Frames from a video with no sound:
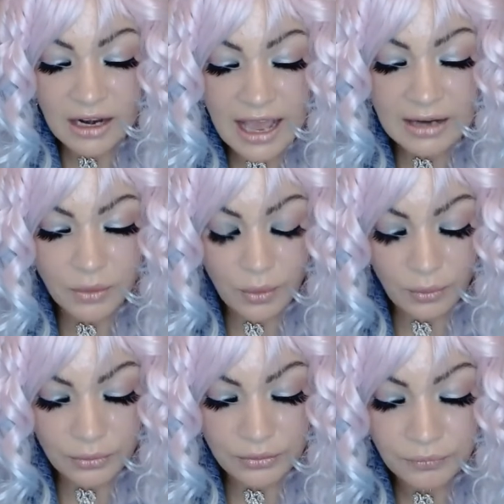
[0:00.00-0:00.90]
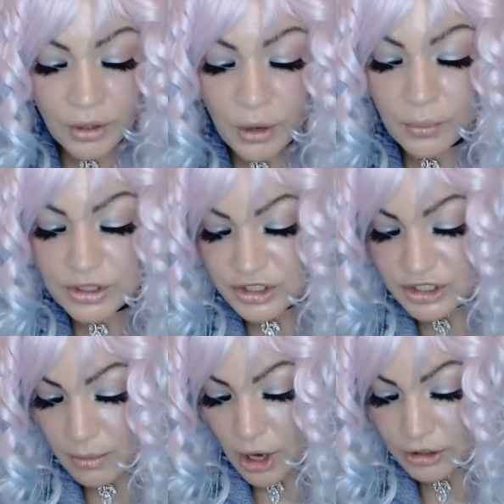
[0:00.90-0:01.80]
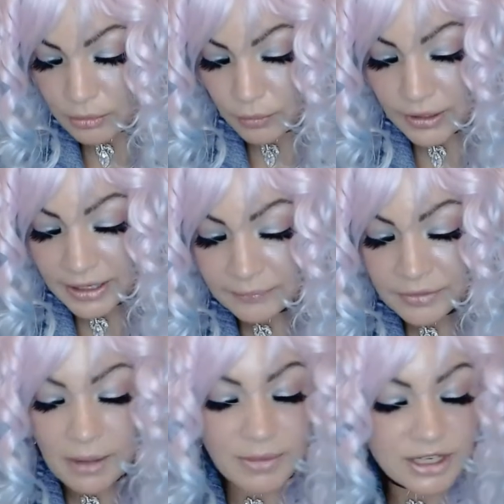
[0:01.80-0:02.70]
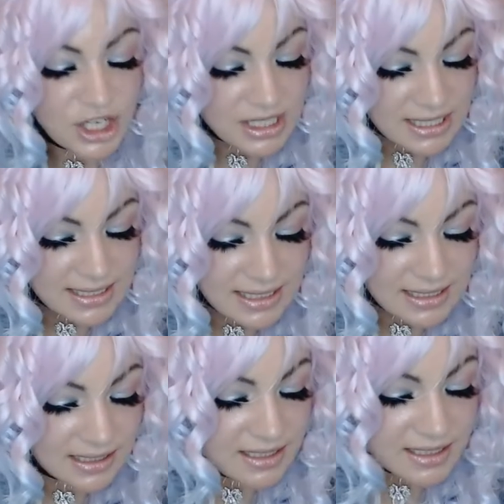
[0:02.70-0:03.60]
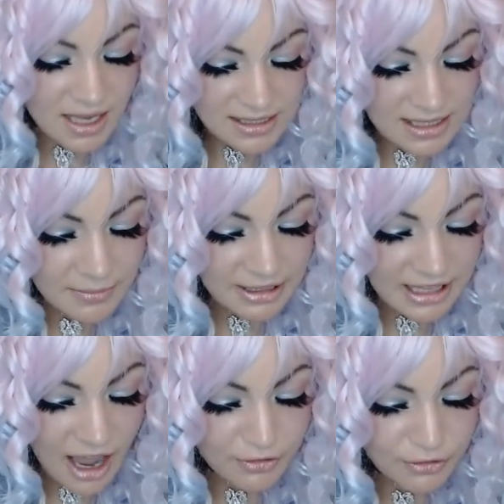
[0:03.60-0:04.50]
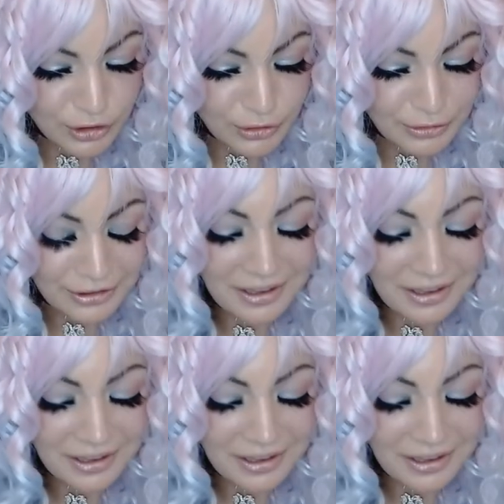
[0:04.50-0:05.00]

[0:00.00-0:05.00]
and cold. What turns them on in the morning might just as easily disgust them in the afternoon.